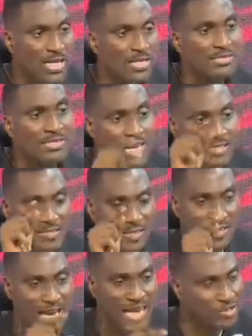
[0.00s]
This
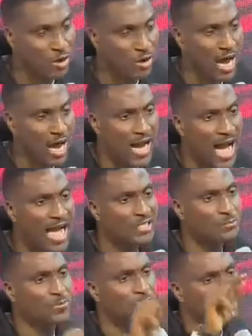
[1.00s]
lecturer
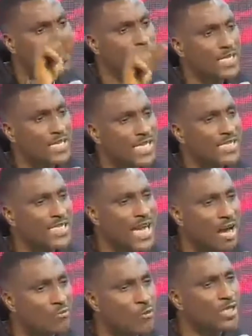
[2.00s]
has been using this
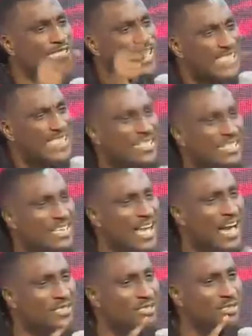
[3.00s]
car for sixteen
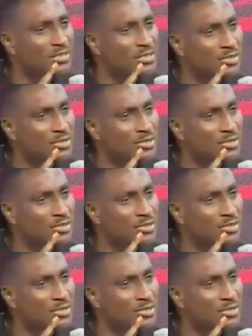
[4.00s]
years.